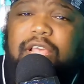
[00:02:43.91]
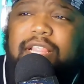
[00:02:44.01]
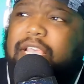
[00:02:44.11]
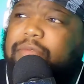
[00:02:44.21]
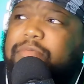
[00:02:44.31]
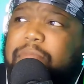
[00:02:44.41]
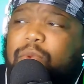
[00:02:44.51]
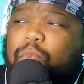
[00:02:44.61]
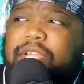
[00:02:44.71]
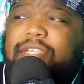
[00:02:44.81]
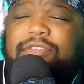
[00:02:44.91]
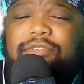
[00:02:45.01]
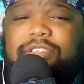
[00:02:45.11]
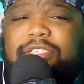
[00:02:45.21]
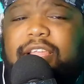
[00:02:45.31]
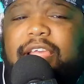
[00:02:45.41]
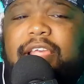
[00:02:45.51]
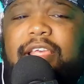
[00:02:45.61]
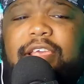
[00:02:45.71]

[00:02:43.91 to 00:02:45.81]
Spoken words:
I think it was Wendy's who used to say that.